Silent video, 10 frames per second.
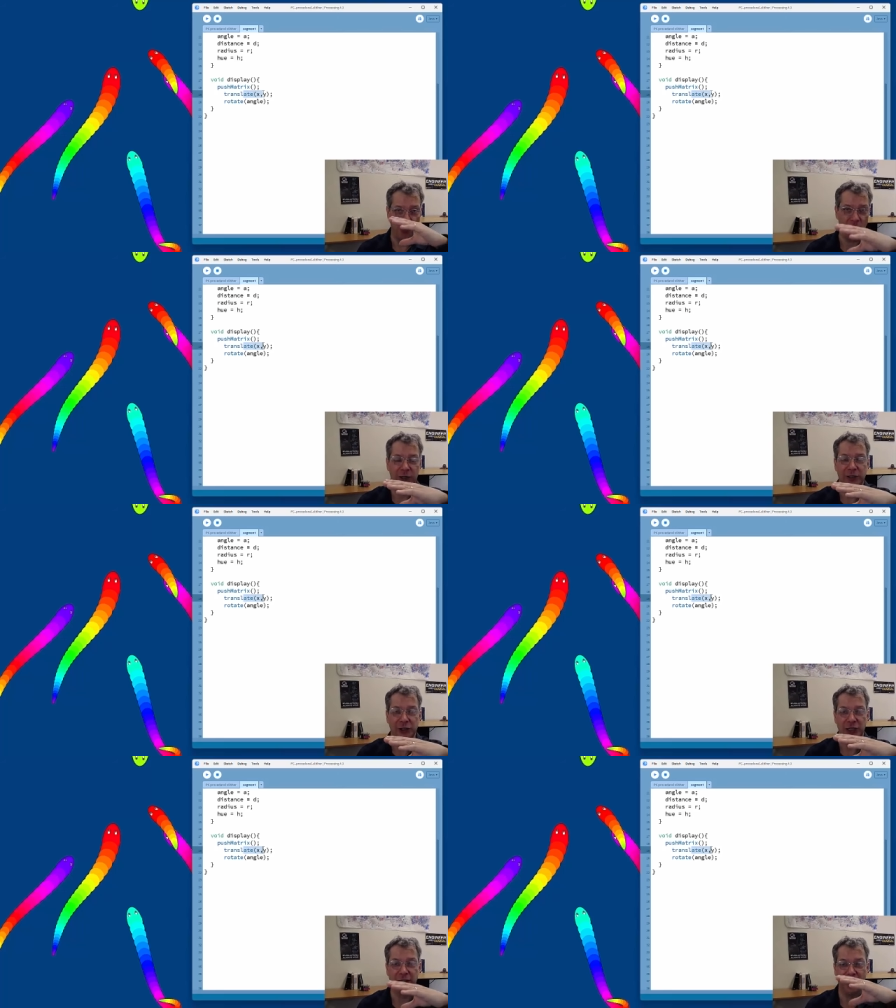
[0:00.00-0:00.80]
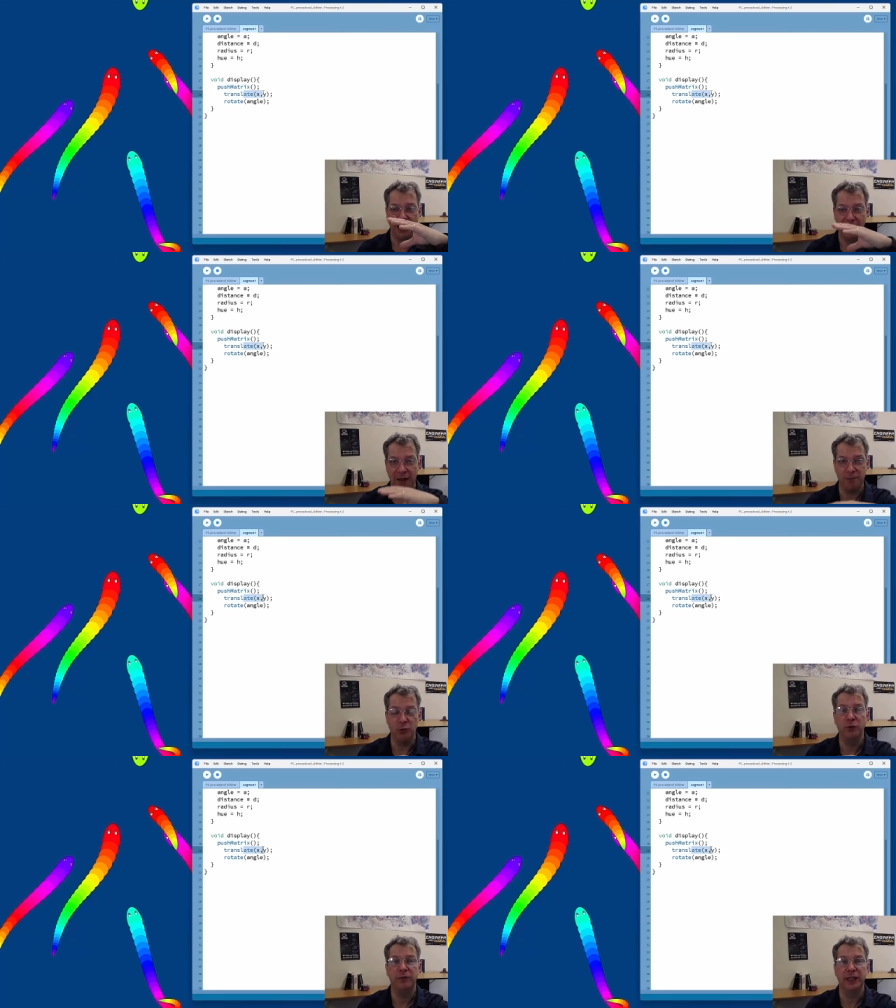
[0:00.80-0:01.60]
origin and
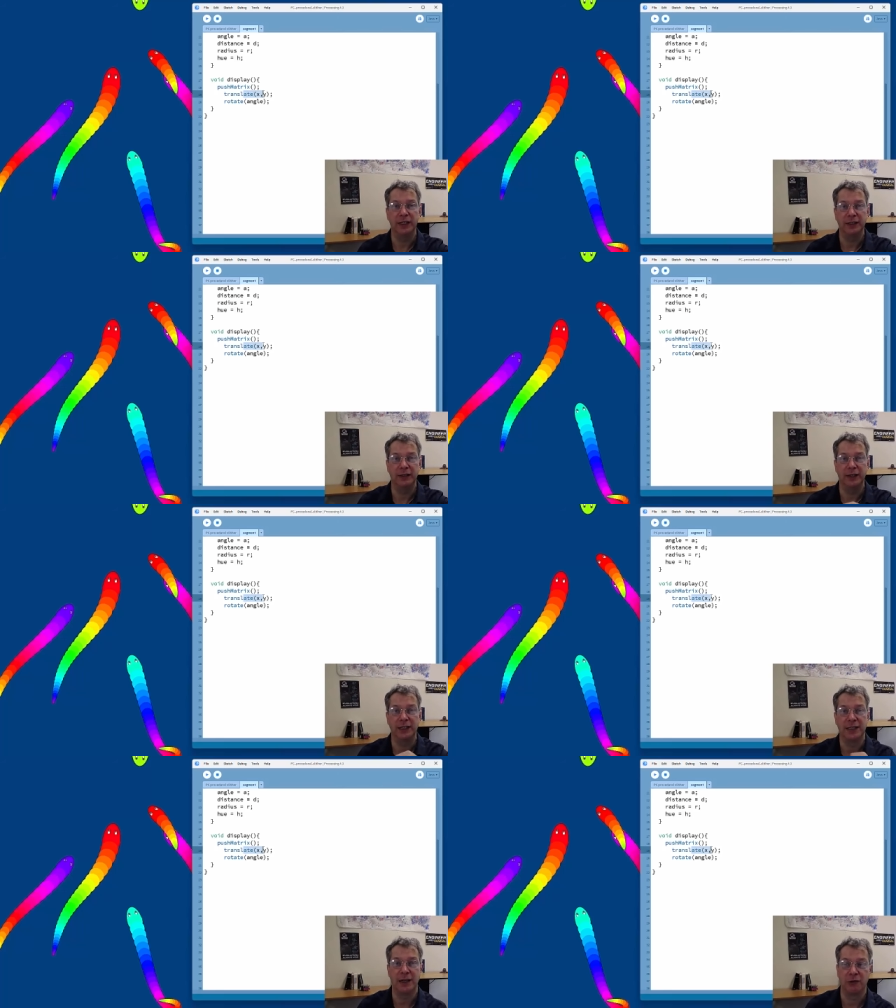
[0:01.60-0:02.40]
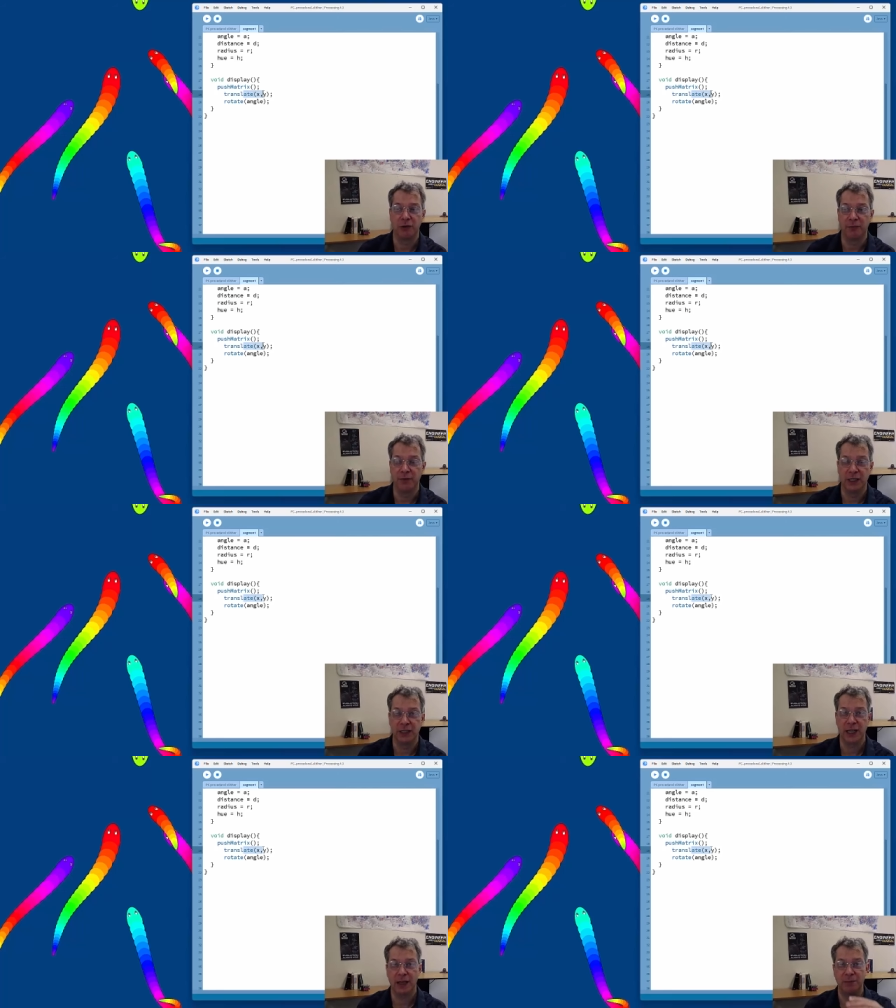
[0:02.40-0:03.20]
I'm moving it to the center of
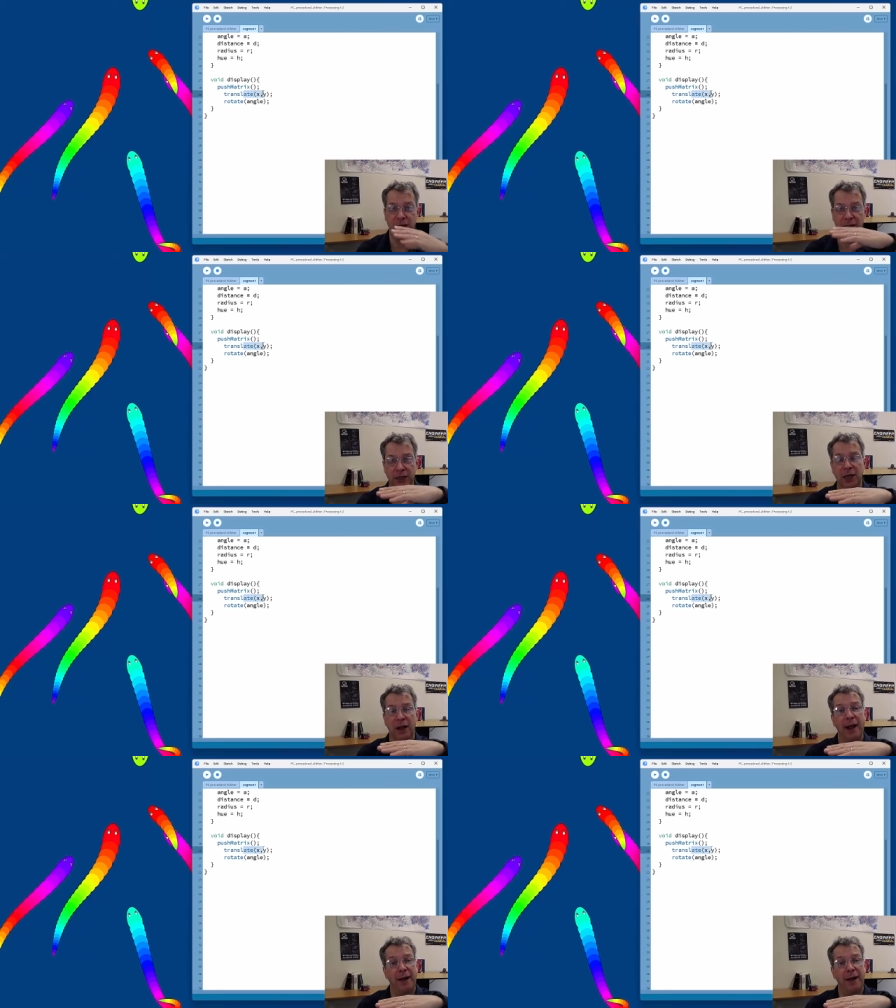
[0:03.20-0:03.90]
this segment,